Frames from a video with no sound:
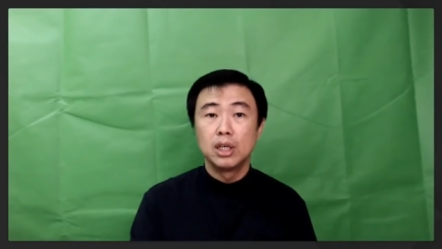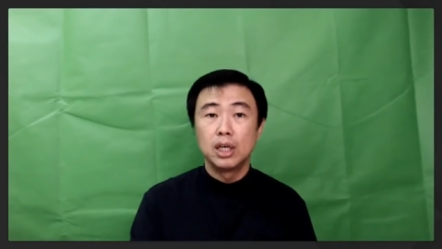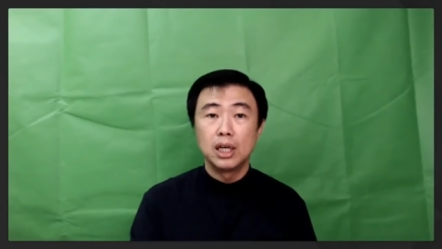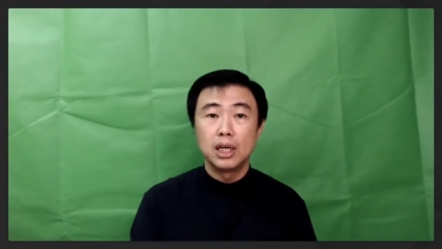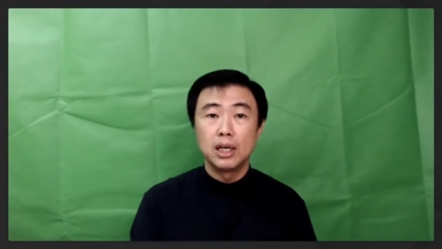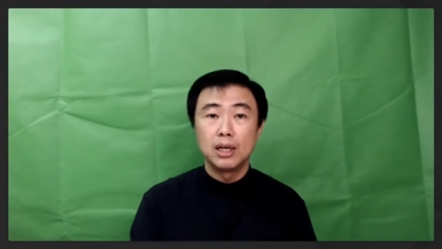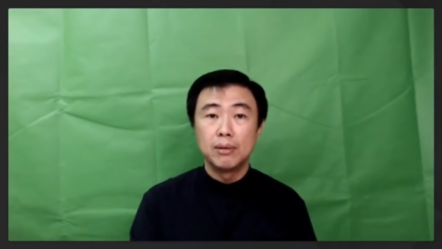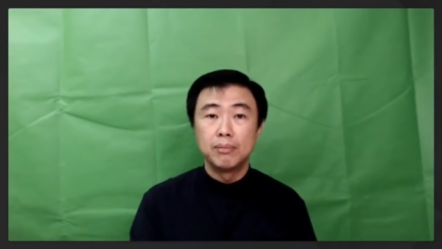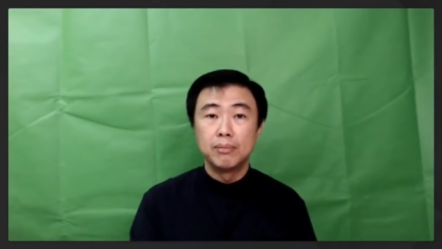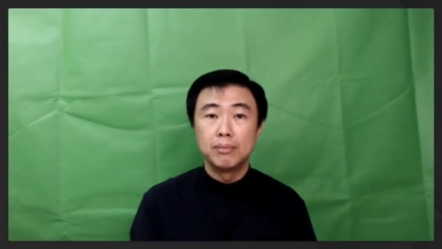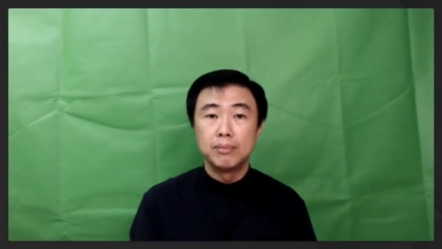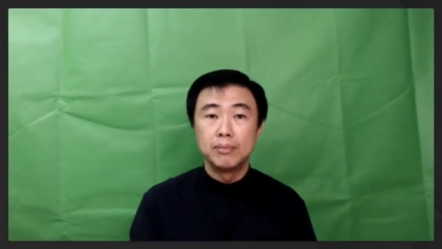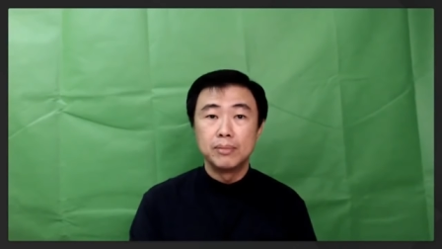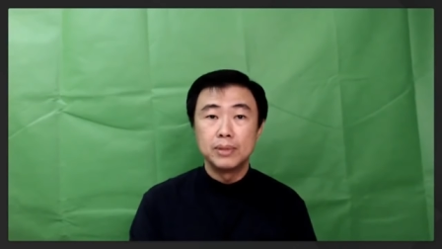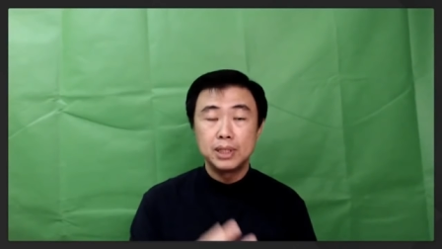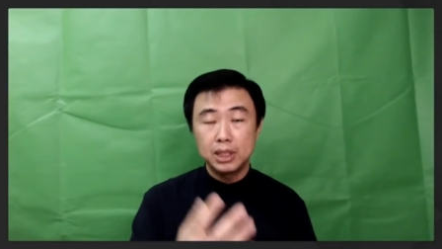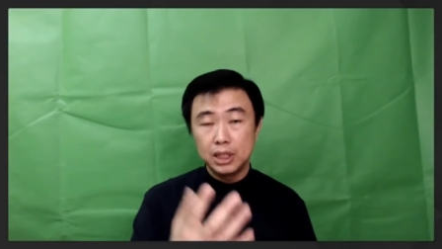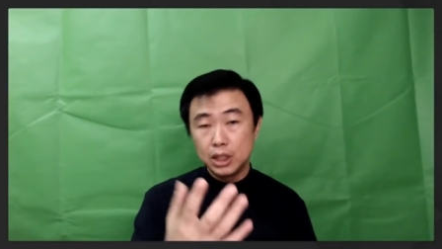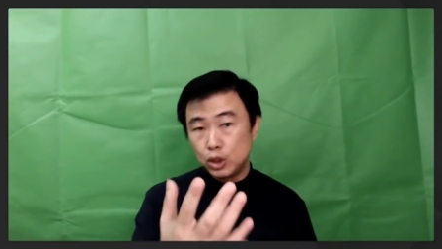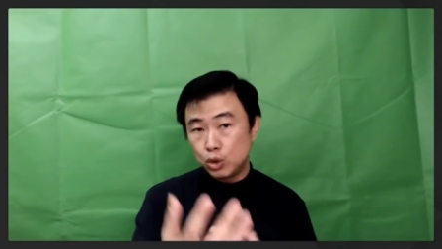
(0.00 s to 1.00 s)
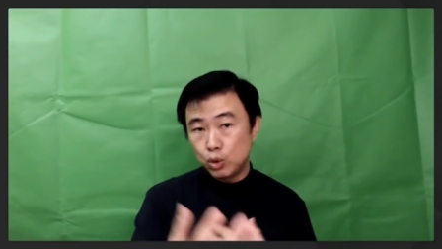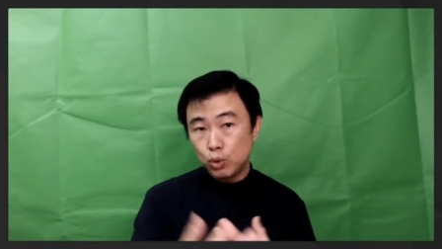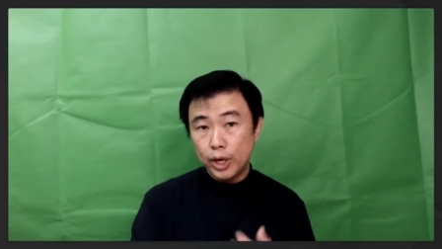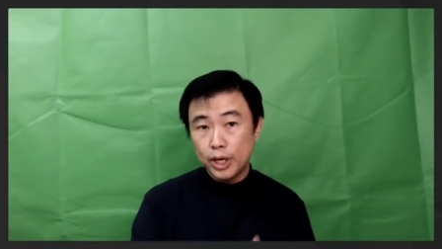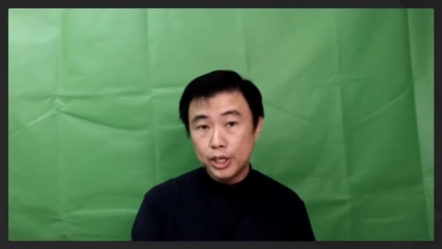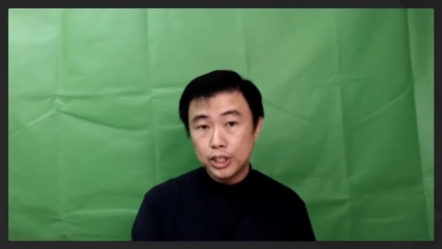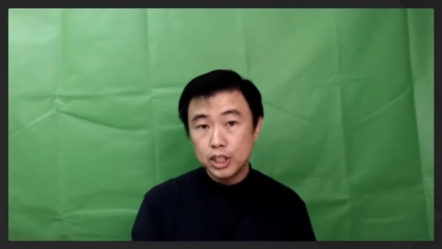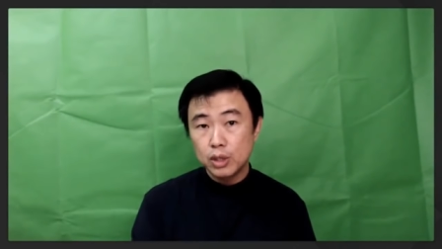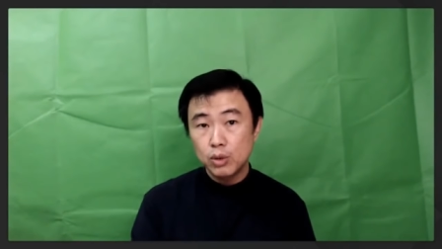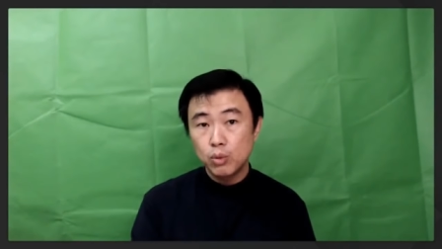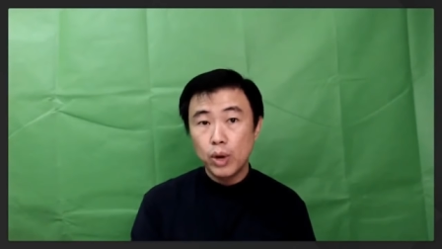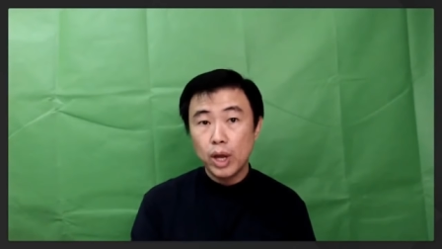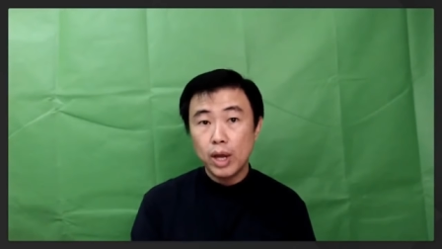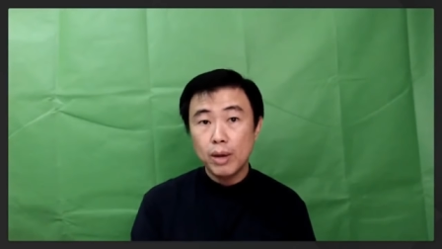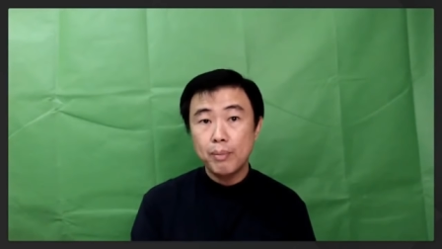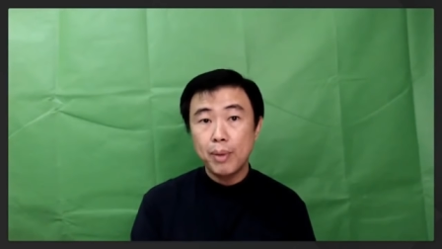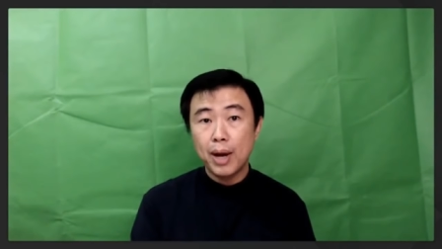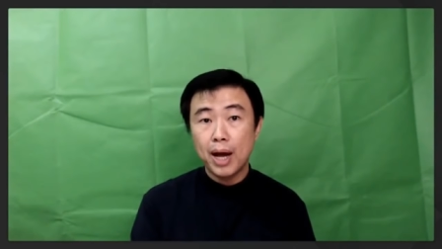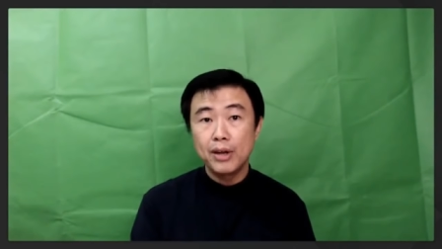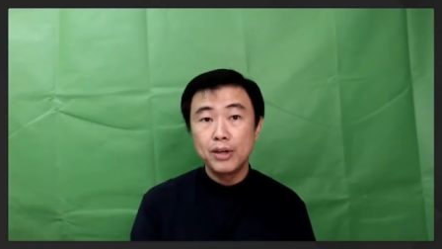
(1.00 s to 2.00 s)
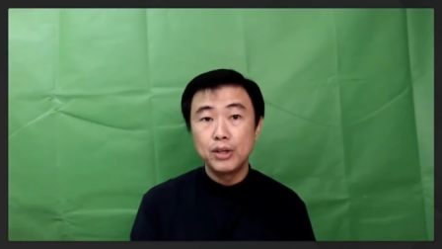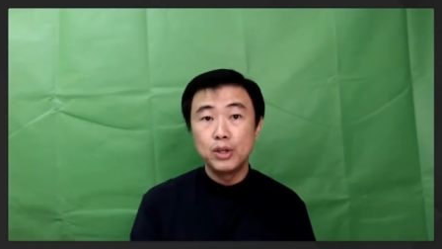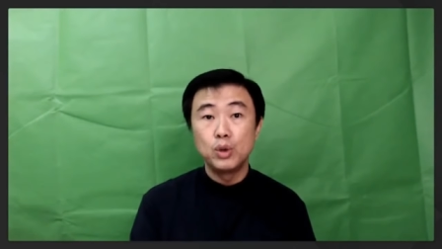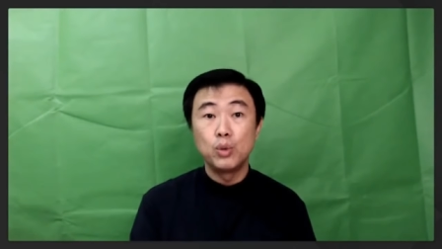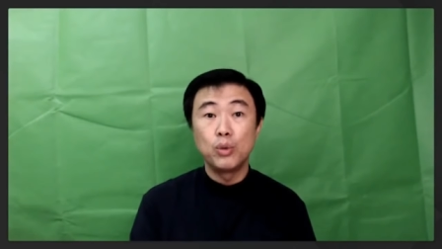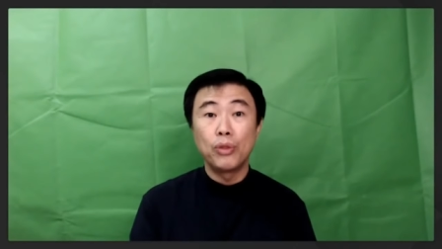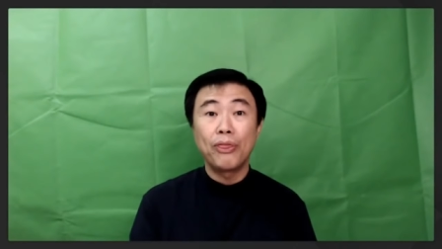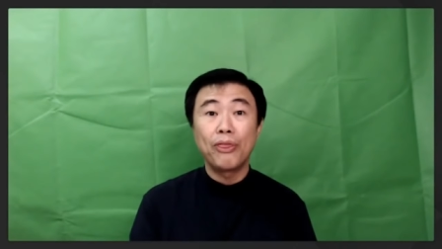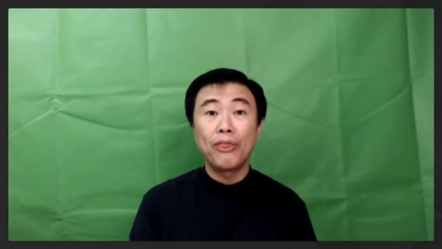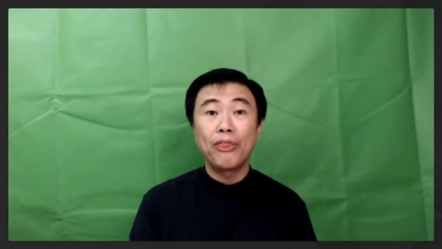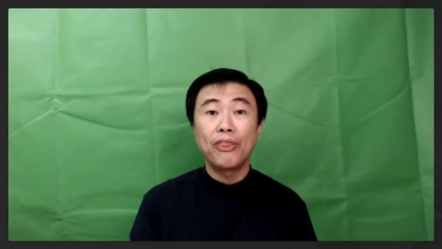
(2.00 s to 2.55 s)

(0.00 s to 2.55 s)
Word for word: um, situation whereby you